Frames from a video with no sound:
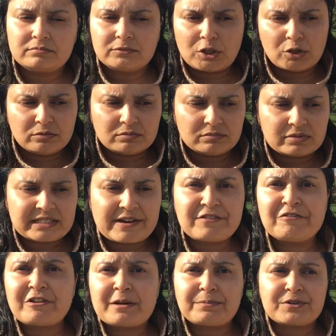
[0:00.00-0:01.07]
You know,
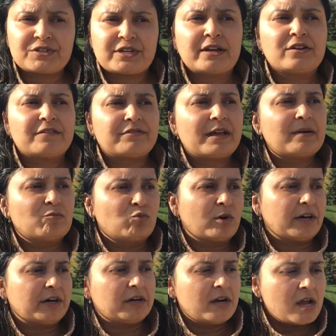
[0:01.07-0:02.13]
75% of them
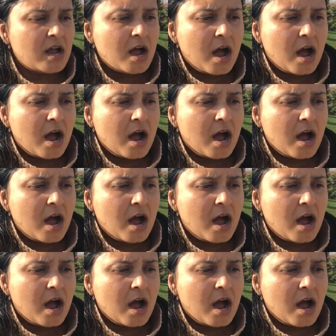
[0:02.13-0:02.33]
were